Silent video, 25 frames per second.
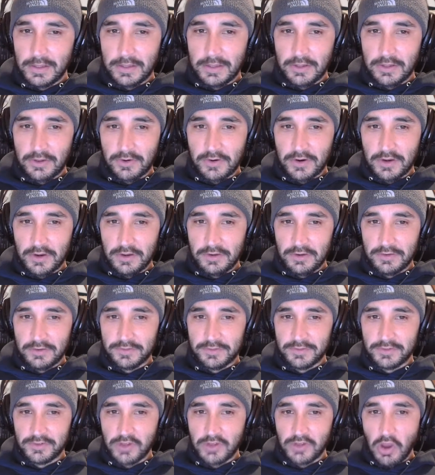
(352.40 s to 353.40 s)
There
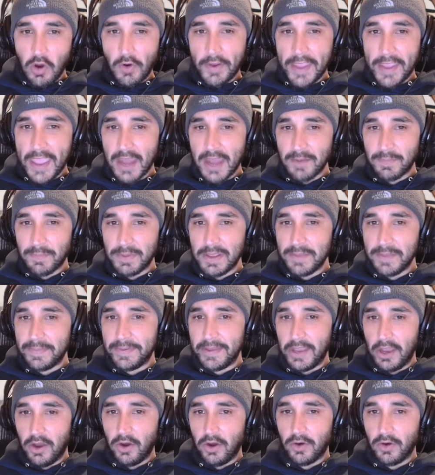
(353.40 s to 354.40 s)
is Dokkan
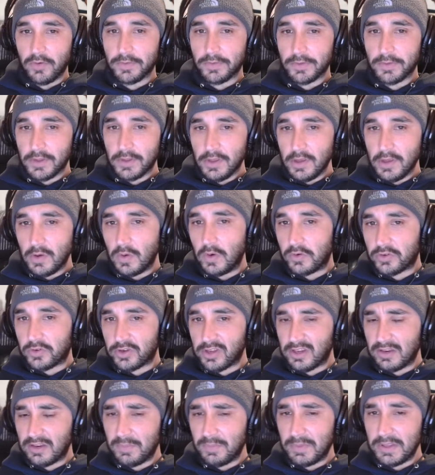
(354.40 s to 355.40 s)
PBO, which
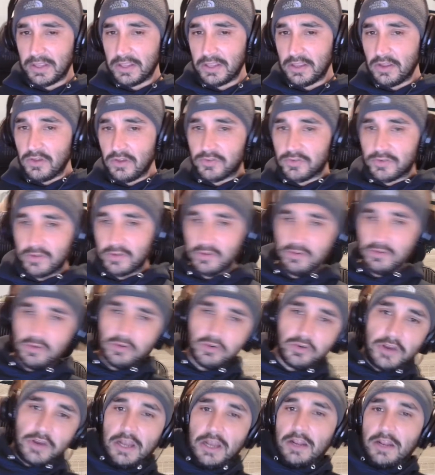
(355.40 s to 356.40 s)
can be used to
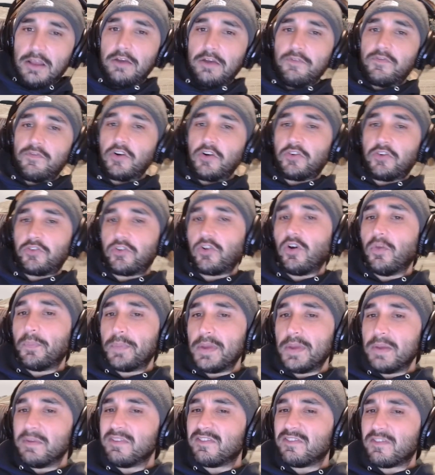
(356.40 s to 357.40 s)
create a virtual
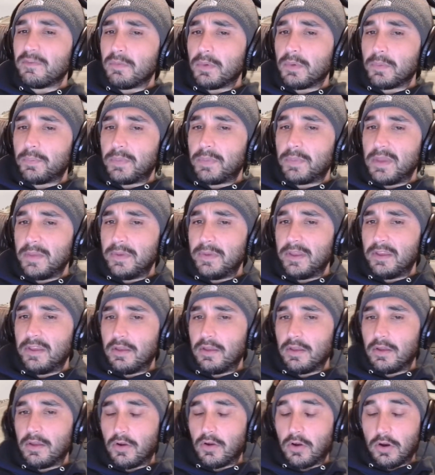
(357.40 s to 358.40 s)
PB
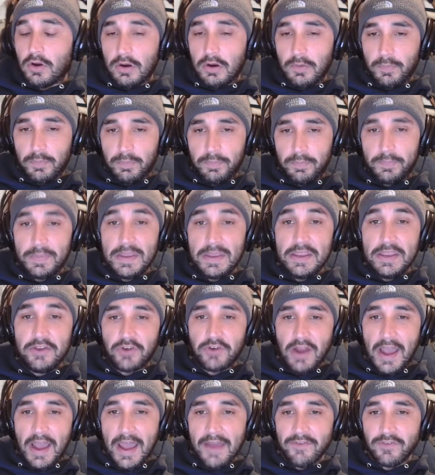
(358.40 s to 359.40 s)
or P
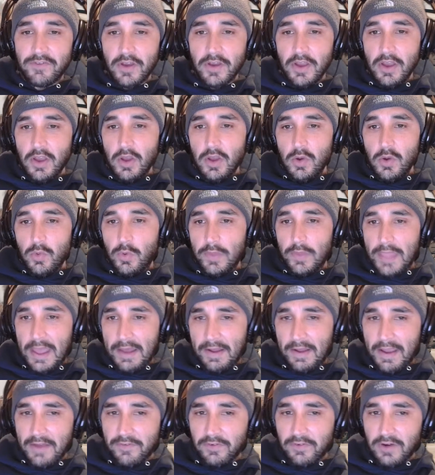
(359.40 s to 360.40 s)
drive
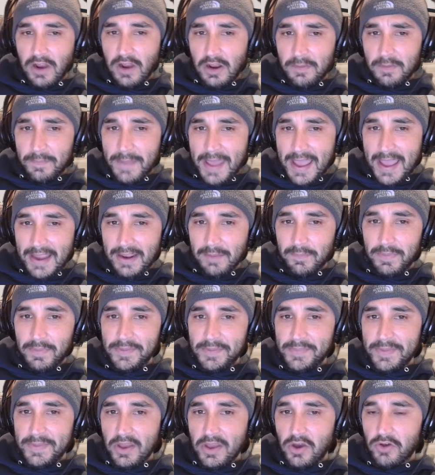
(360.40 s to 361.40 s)
without ever unpacking
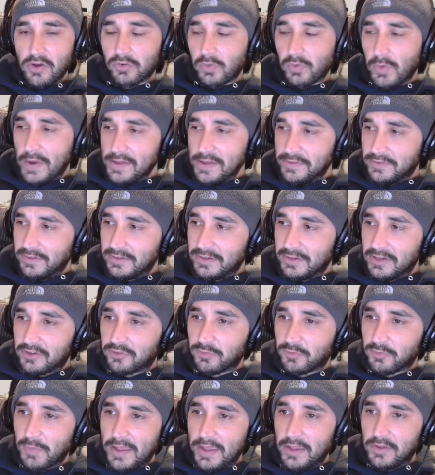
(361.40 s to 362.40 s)
PBOs or wasting disk
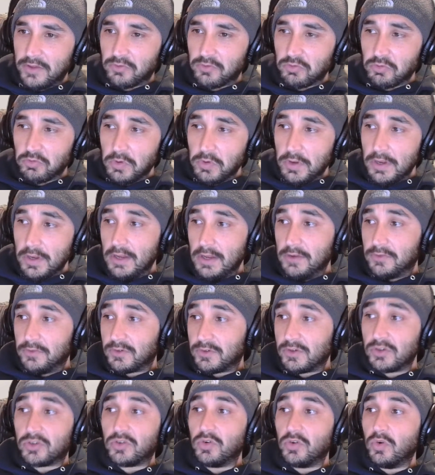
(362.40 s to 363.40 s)
space. It's a
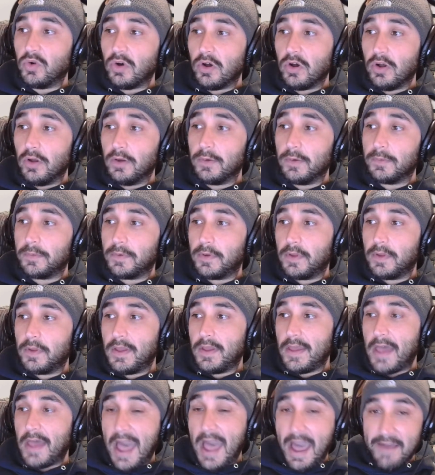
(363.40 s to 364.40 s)
good tool.
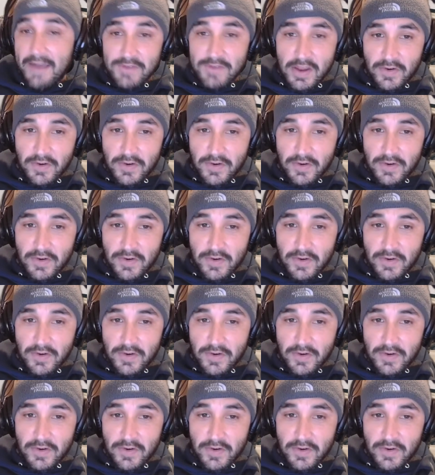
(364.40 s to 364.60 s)
I've